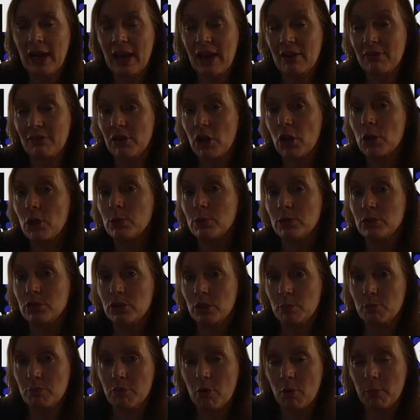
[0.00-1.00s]
have owned
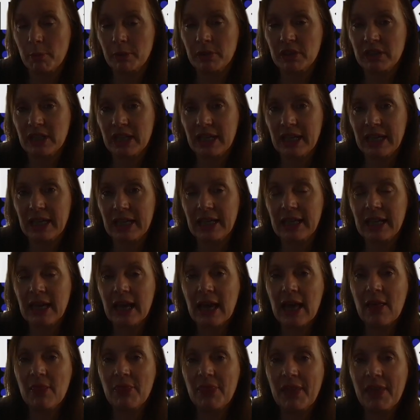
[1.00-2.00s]
the property,